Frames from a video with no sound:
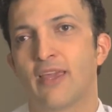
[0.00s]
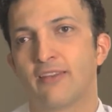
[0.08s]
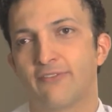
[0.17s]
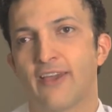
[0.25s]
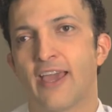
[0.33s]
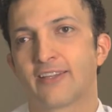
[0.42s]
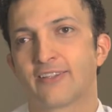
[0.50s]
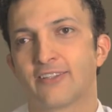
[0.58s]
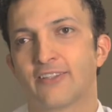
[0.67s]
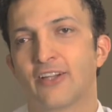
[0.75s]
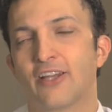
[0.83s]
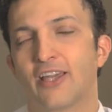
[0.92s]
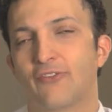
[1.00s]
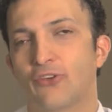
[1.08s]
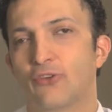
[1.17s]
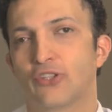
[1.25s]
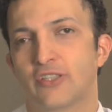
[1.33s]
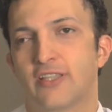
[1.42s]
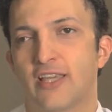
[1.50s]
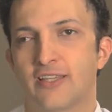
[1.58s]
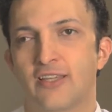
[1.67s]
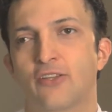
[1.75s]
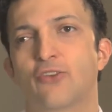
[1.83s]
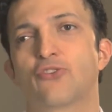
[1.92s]
The main factor, if you just
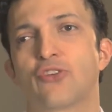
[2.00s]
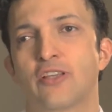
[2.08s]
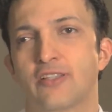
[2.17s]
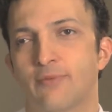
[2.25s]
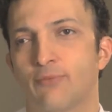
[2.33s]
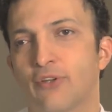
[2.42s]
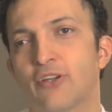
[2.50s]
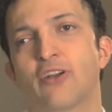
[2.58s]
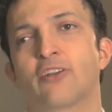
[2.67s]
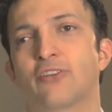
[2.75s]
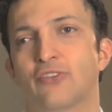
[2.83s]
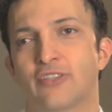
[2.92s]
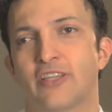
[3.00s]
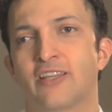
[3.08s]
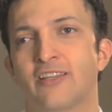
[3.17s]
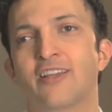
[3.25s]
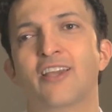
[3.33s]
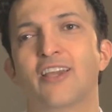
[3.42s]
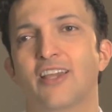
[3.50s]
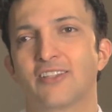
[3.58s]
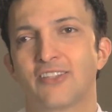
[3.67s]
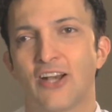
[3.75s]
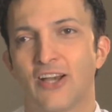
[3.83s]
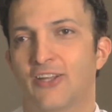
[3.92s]
take the nutrients and put it on your skin,
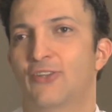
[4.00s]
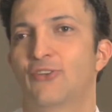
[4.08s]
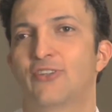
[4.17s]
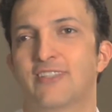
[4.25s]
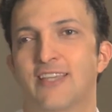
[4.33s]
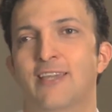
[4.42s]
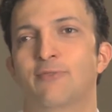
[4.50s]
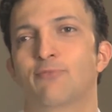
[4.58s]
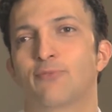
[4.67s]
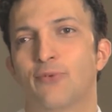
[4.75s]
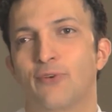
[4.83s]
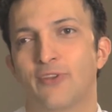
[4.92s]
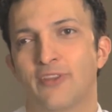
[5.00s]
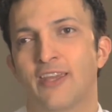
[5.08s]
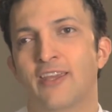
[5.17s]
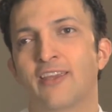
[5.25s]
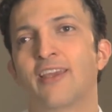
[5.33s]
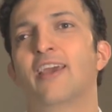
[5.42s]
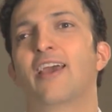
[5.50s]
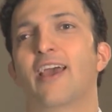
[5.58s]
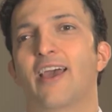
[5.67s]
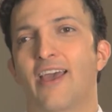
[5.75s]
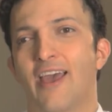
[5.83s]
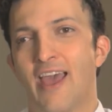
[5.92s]
is not going to do the same thing
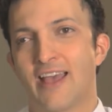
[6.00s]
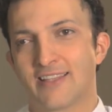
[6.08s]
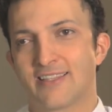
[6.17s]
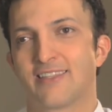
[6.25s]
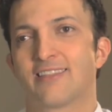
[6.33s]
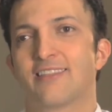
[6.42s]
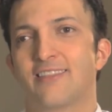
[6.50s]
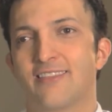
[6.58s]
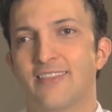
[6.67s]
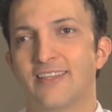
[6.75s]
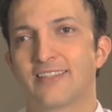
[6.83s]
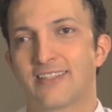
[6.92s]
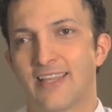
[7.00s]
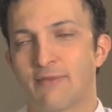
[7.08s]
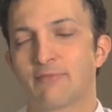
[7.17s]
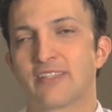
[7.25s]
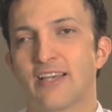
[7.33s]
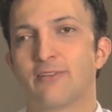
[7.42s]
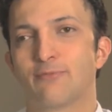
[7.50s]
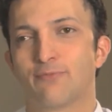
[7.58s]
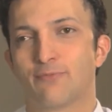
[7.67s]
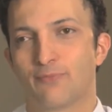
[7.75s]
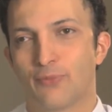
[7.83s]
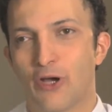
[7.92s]
as the stem
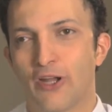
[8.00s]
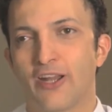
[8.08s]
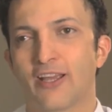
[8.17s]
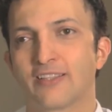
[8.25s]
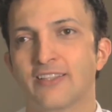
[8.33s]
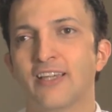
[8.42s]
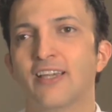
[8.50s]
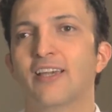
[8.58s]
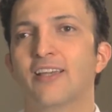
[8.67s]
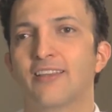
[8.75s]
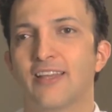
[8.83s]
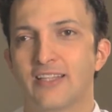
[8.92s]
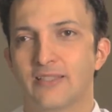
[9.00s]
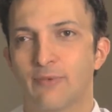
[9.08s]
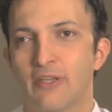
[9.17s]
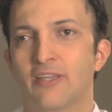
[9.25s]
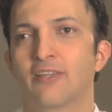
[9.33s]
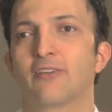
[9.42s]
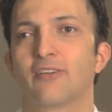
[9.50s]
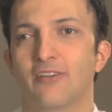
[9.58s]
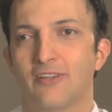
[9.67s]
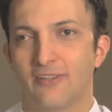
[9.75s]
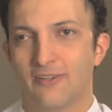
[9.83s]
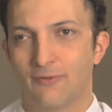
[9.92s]
cell product that is being